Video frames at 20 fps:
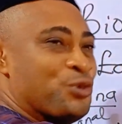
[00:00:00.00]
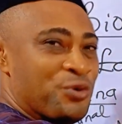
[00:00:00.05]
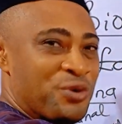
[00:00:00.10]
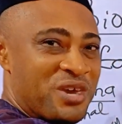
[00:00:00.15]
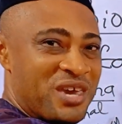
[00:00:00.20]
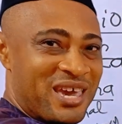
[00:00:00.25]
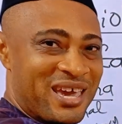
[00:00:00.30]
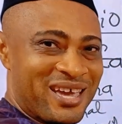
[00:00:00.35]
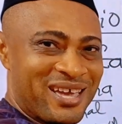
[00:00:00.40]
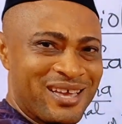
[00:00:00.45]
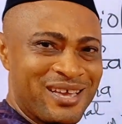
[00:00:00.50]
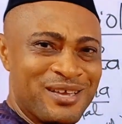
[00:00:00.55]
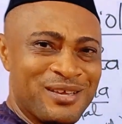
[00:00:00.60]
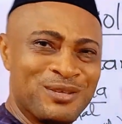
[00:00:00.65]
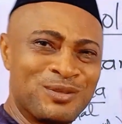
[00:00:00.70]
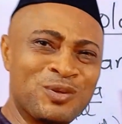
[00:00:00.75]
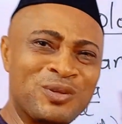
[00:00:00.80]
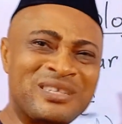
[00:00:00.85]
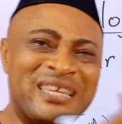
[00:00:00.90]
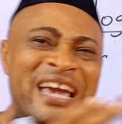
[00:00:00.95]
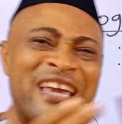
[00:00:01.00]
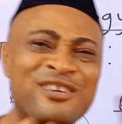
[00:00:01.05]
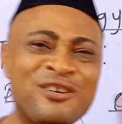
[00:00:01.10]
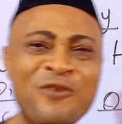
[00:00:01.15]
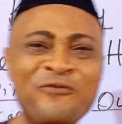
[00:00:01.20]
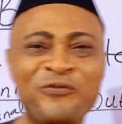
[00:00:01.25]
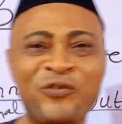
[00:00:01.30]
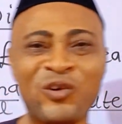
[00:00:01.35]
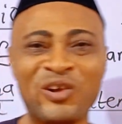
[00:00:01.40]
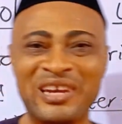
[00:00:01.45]
you hear? So thank
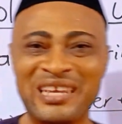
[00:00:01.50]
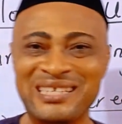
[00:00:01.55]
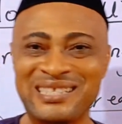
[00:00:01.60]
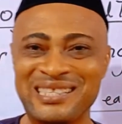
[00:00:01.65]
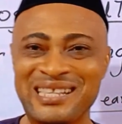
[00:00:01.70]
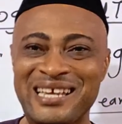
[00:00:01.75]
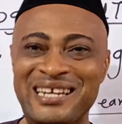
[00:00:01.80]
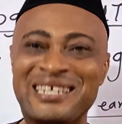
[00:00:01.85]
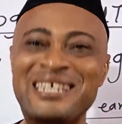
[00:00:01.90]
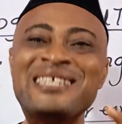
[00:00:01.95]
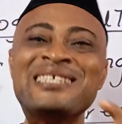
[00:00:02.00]
you for listening.